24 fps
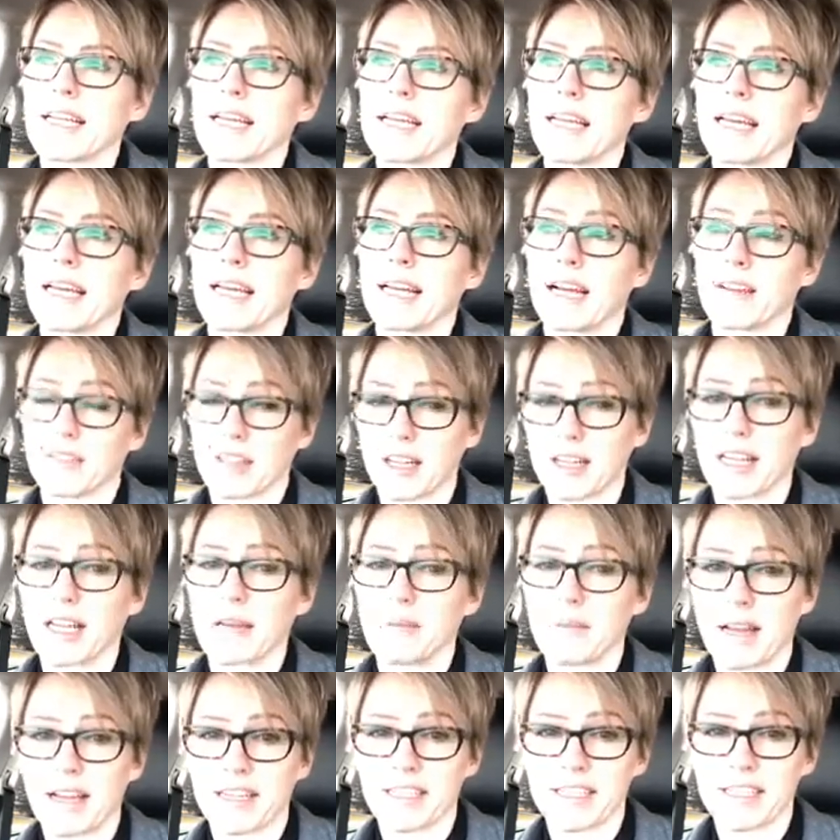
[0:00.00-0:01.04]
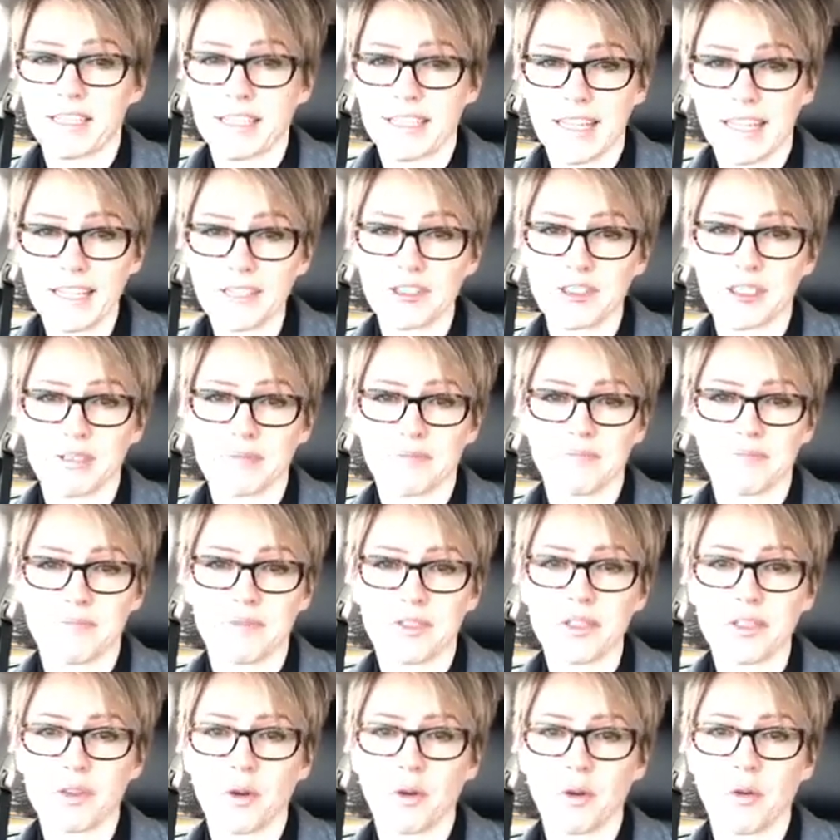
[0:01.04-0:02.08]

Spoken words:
And I've got to get back to staging. So